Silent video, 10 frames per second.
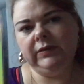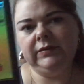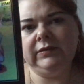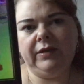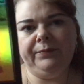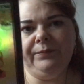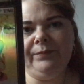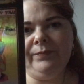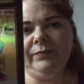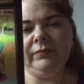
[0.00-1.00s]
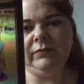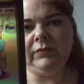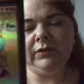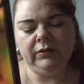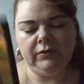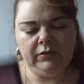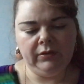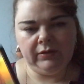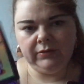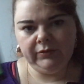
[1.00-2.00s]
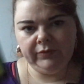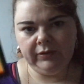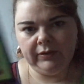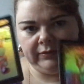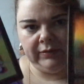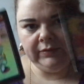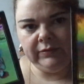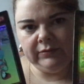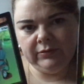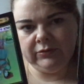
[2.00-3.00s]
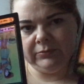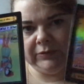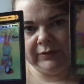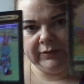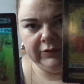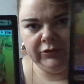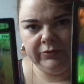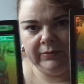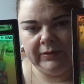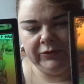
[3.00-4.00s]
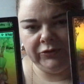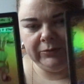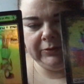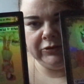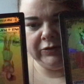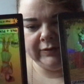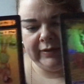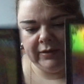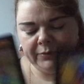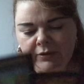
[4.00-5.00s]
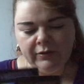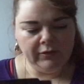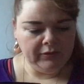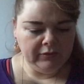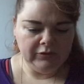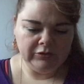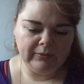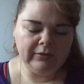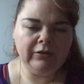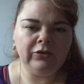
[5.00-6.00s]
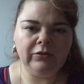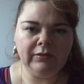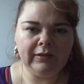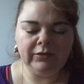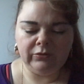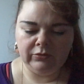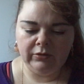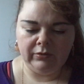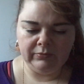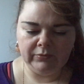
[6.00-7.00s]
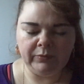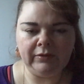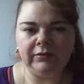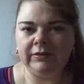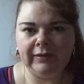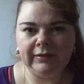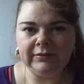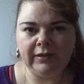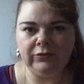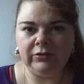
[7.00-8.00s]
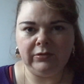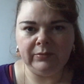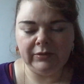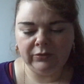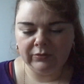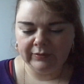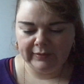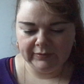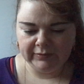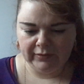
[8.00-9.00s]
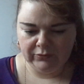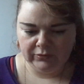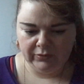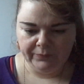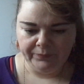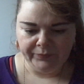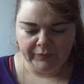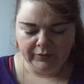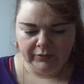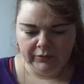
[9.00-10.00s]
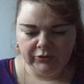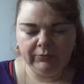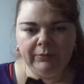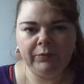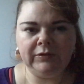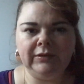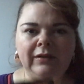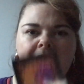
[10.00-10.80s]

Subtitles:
this is them, and they feel like this. It's almost like this is your relationship, this is your dynamic. So whether they're younger than you or not, whether they're an earth sign or not, whether you're an earth sign or not, you embody the